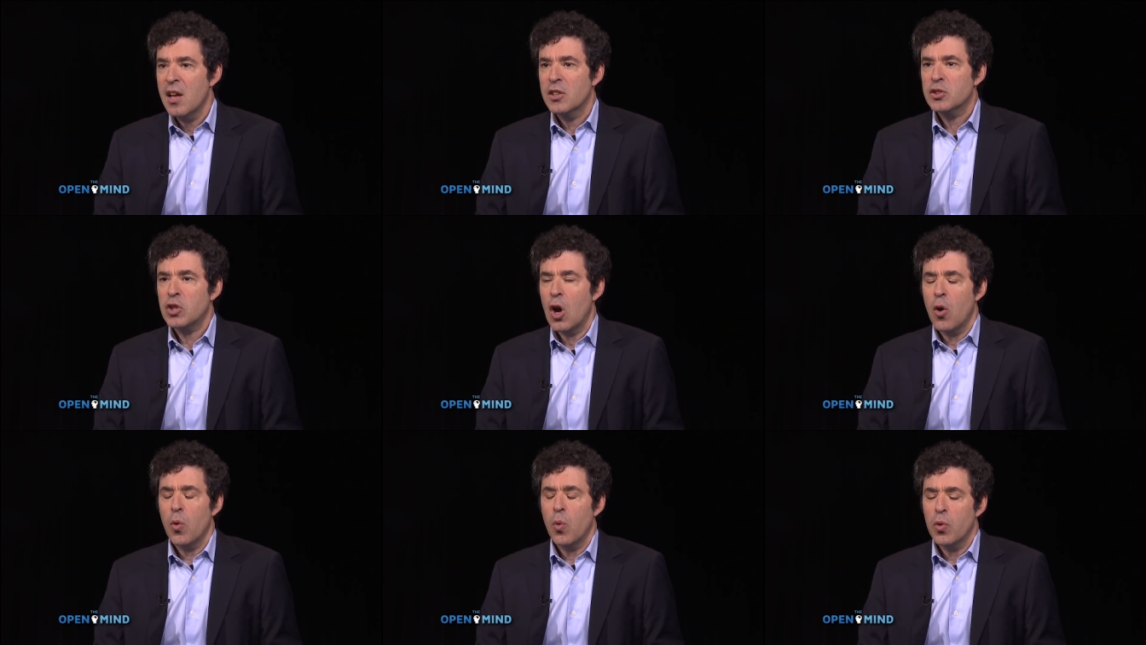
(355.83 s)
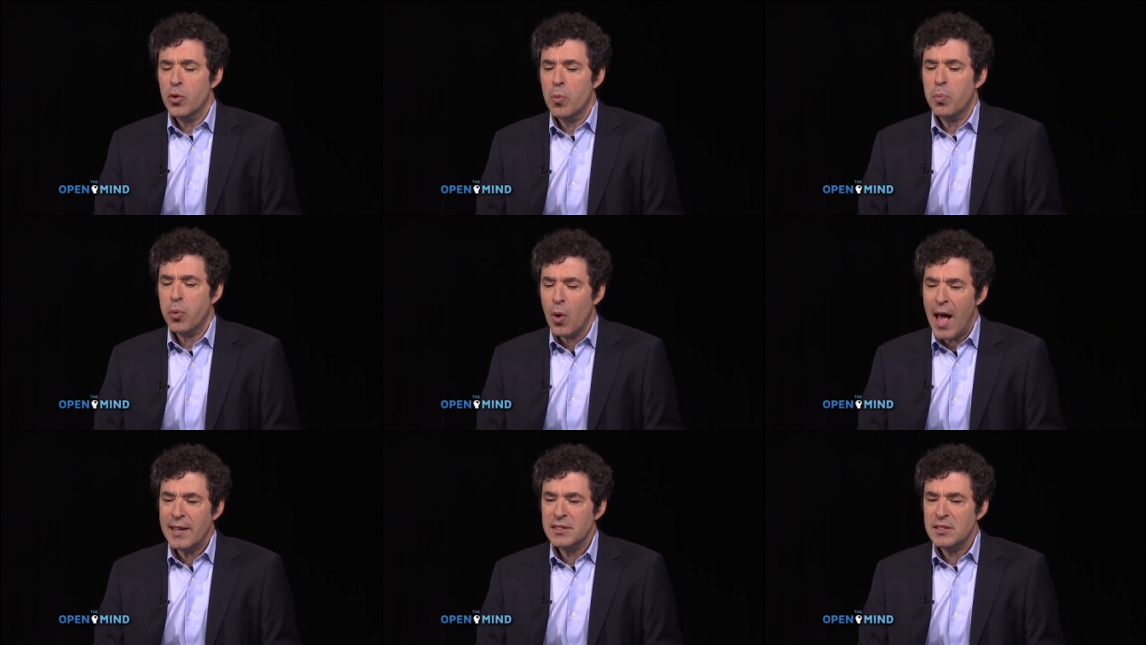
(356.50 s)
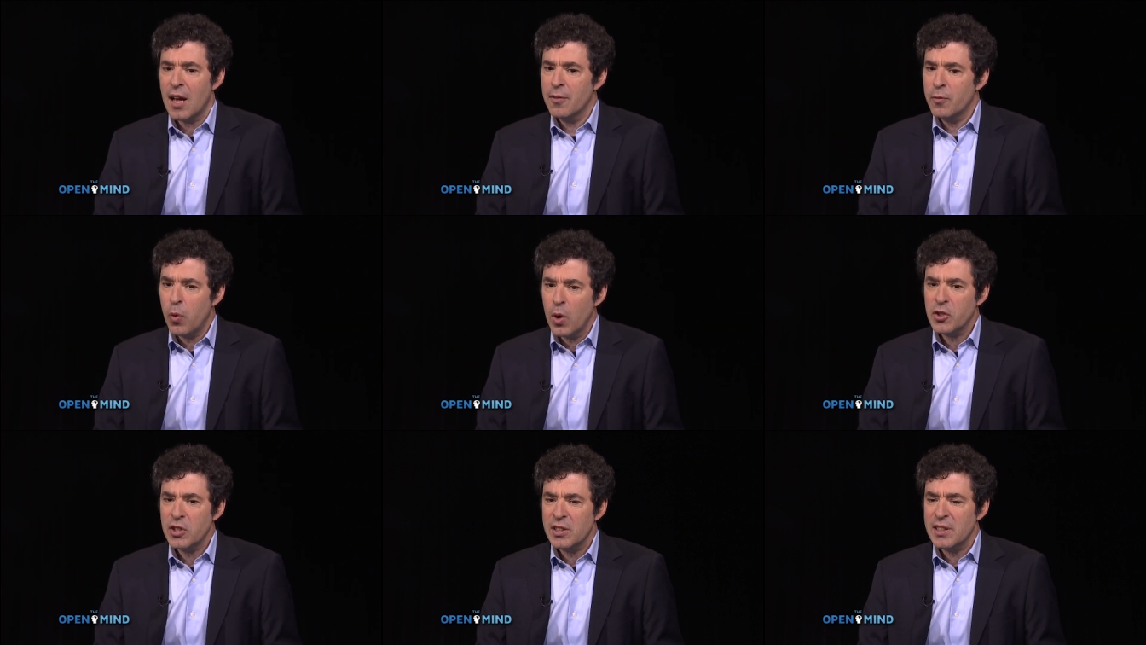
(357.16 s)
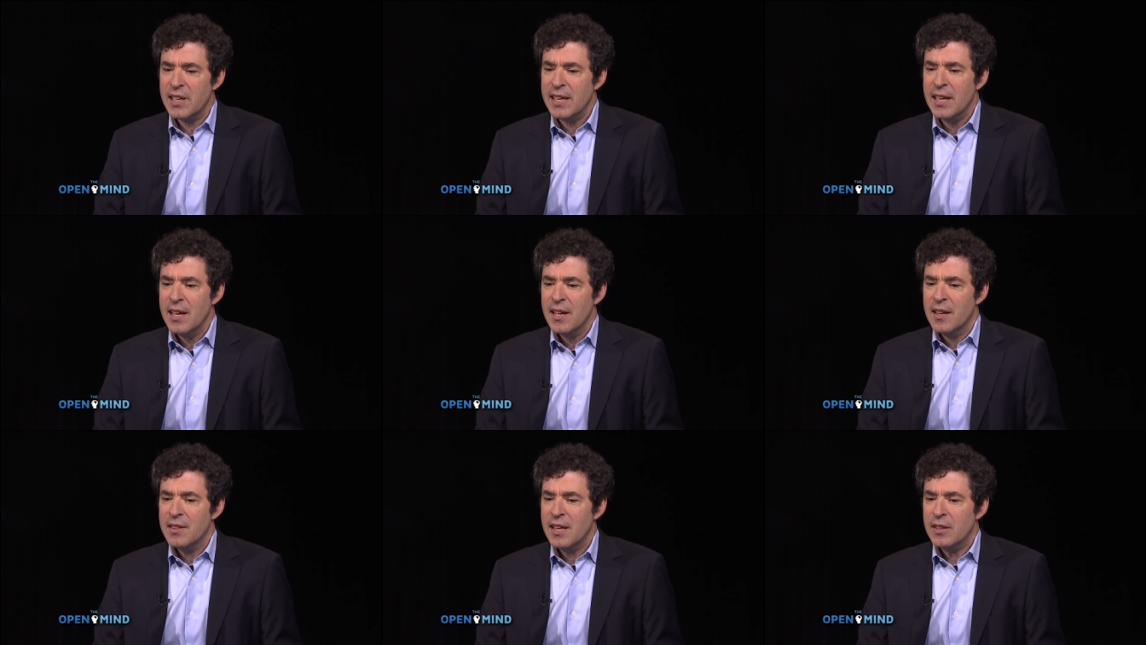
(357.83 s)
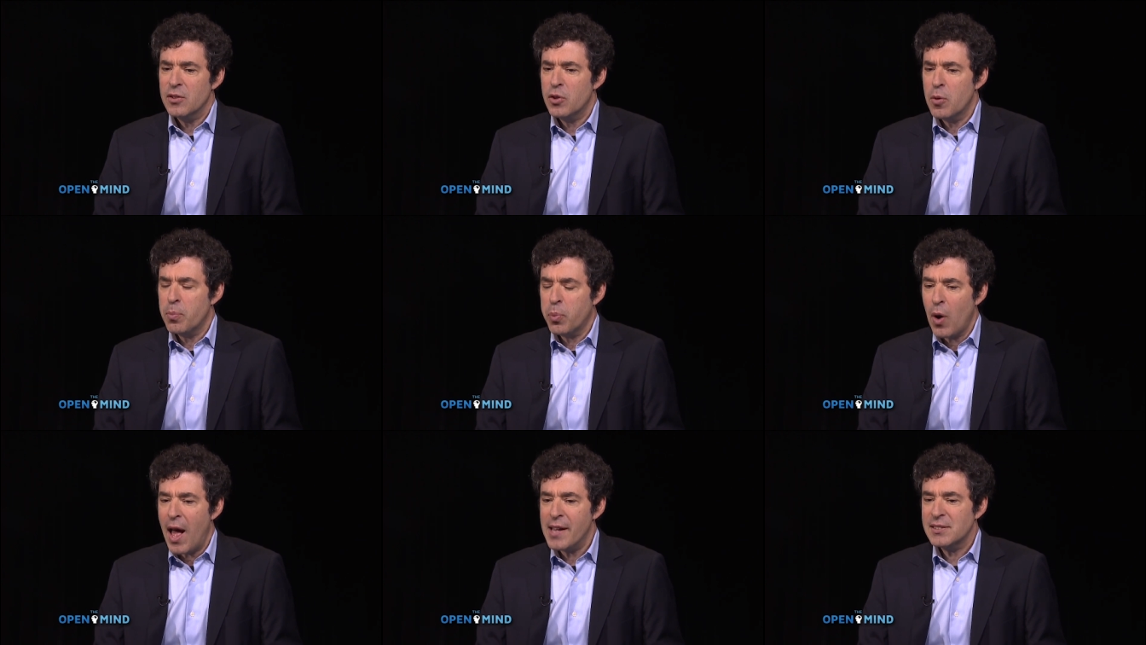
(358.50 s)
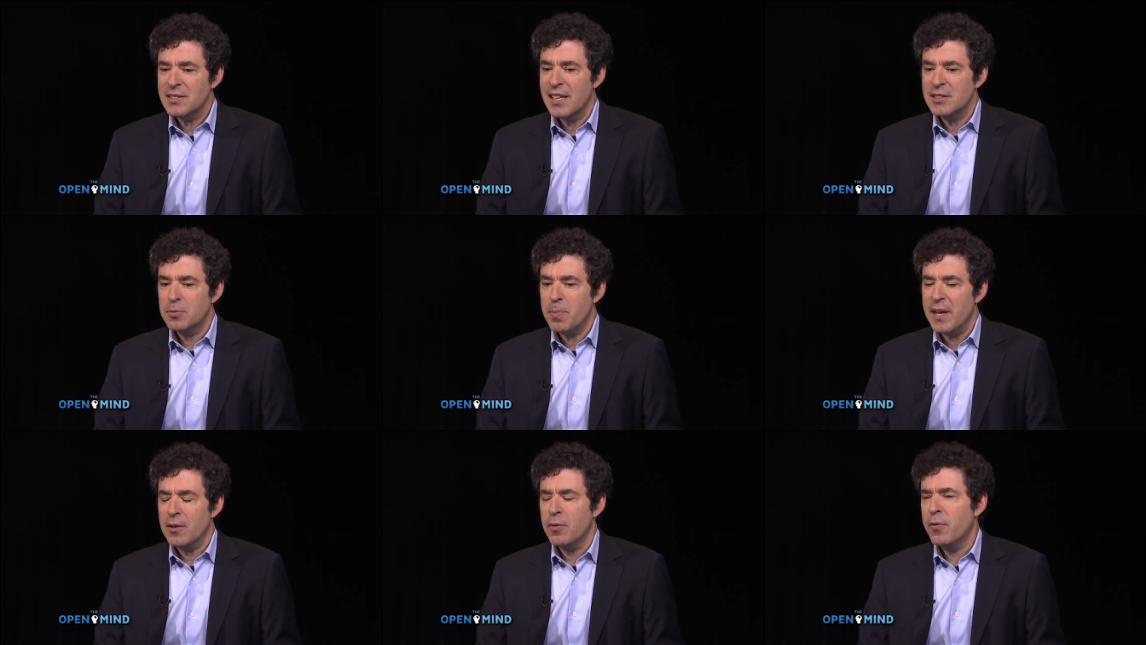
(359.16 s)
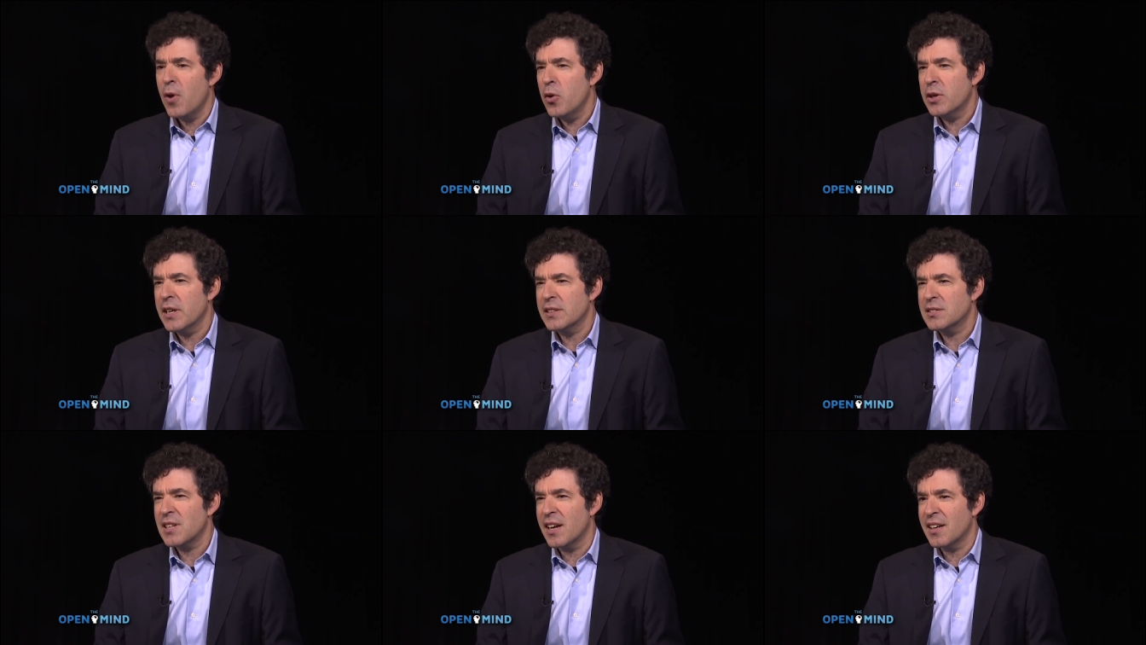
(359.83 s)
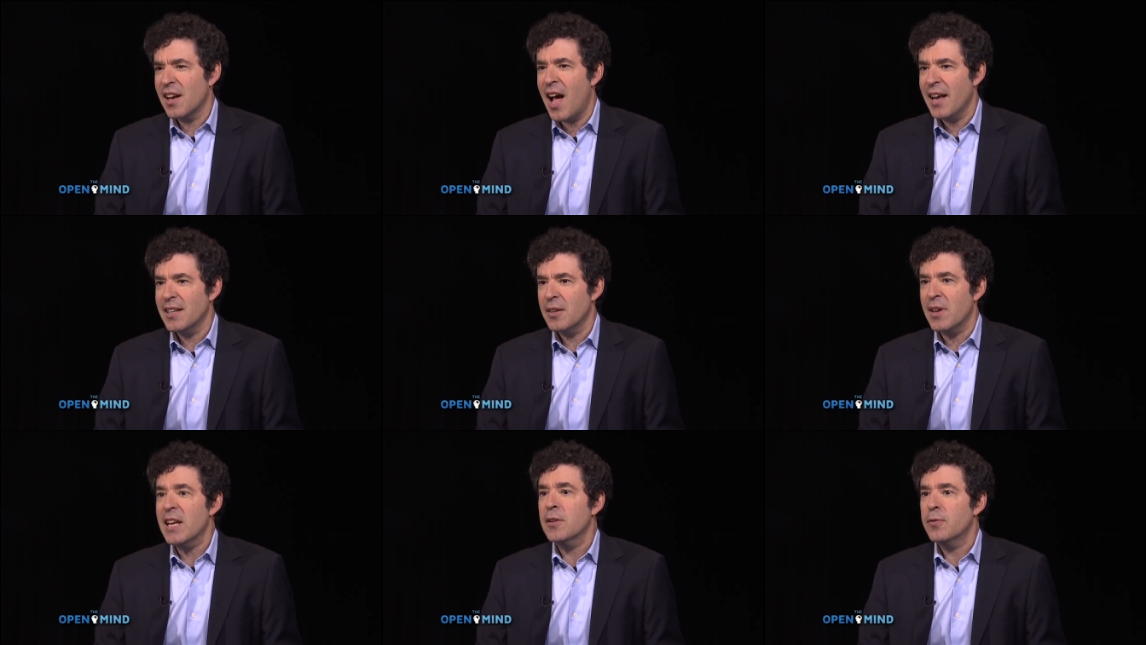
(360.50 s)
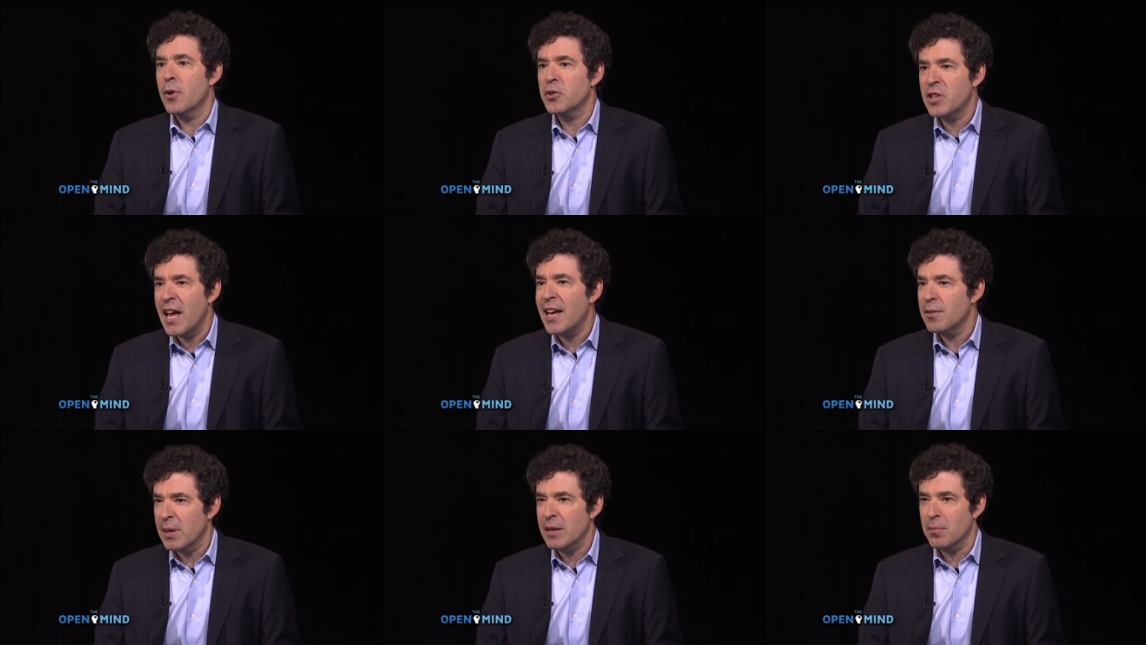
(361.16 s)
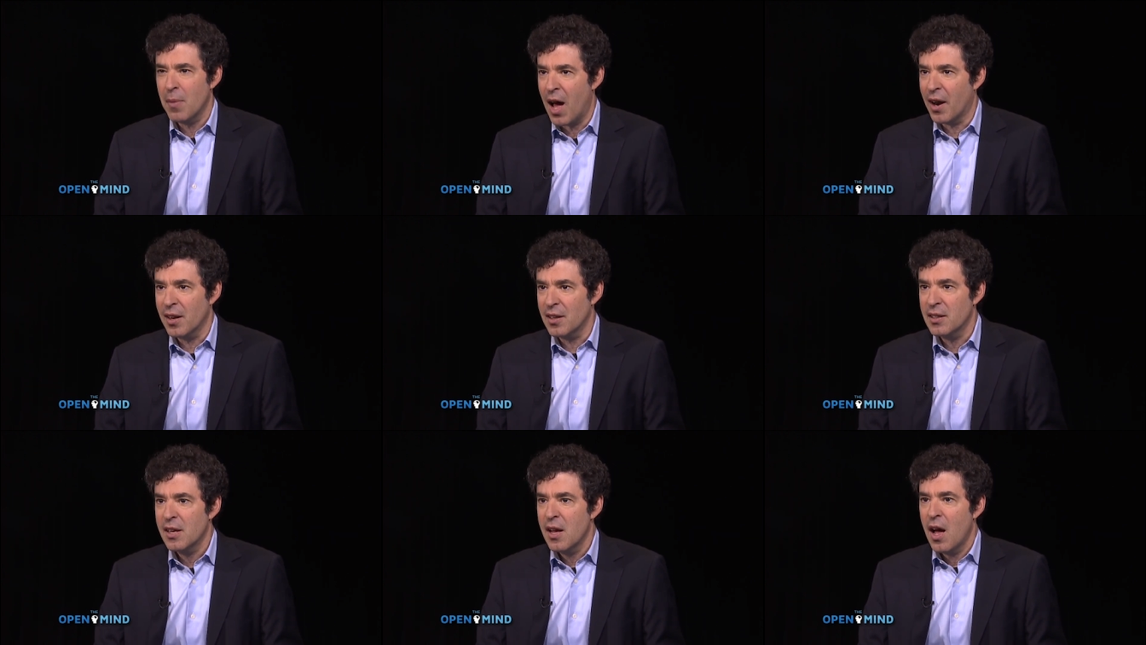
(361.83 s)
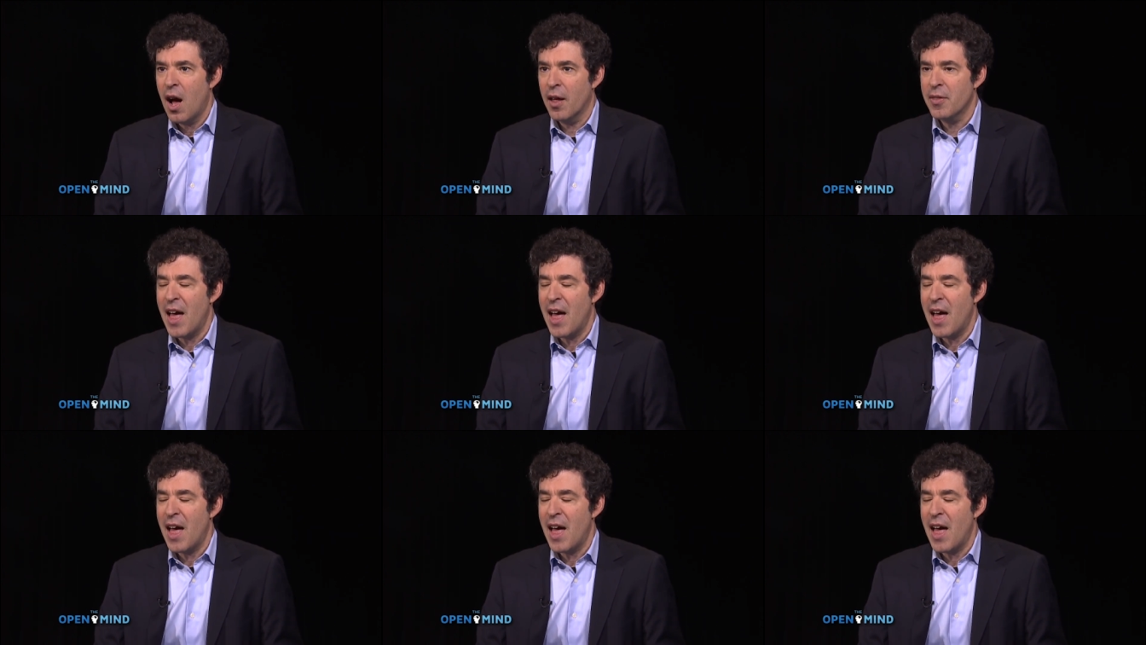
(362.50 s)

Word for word: So the press, unfortunately, the, the press has been focused on a kind of infotainment model. Uh,